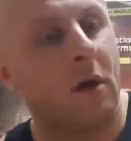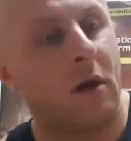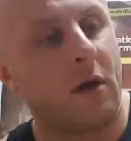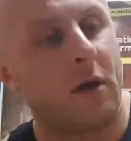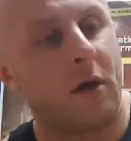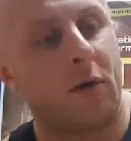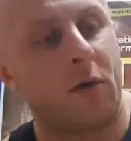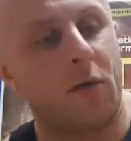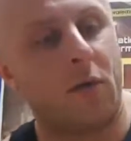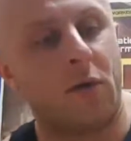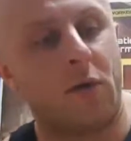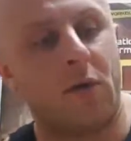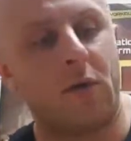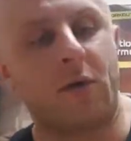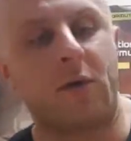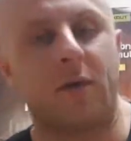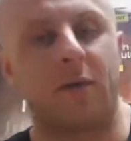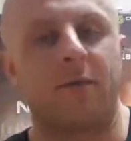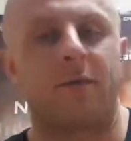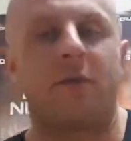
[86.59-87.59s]
I would
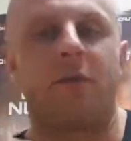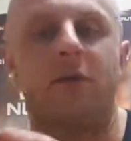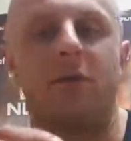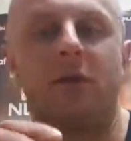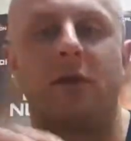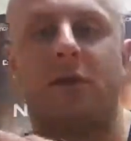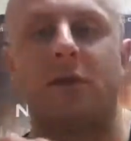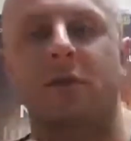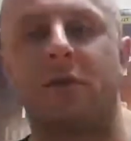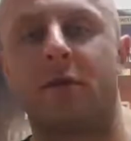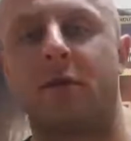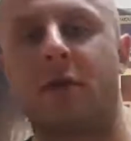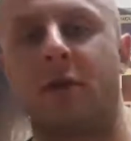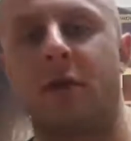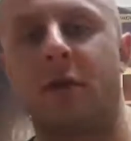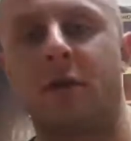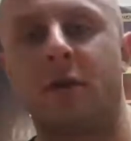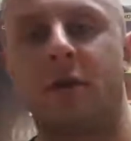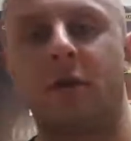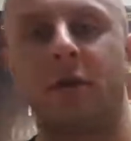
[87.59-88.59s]
advise
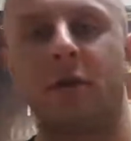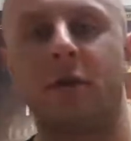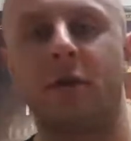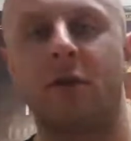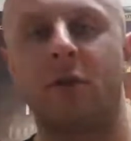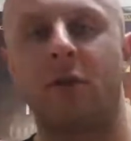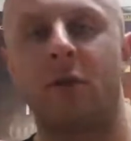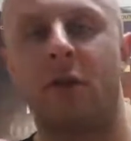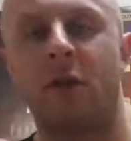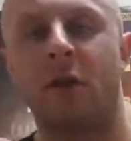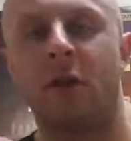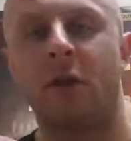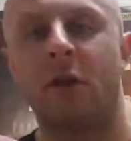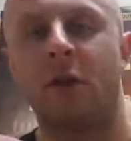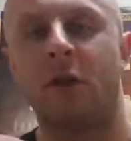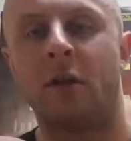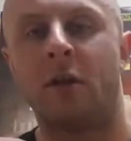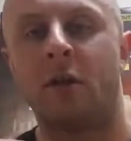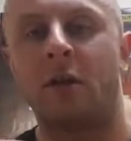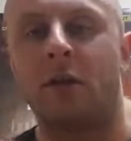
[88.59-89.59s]

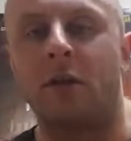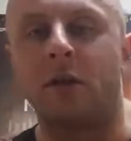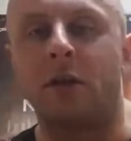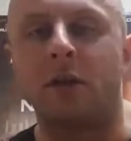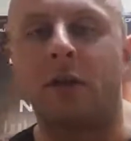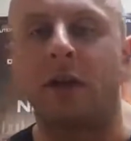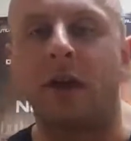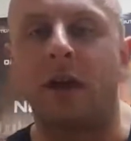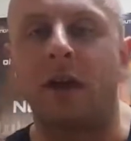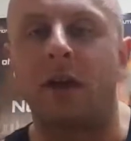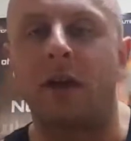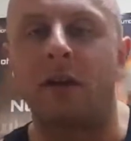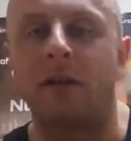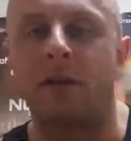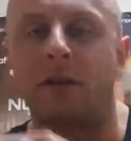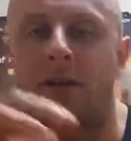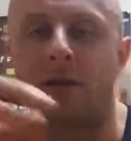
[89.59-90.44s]
looking at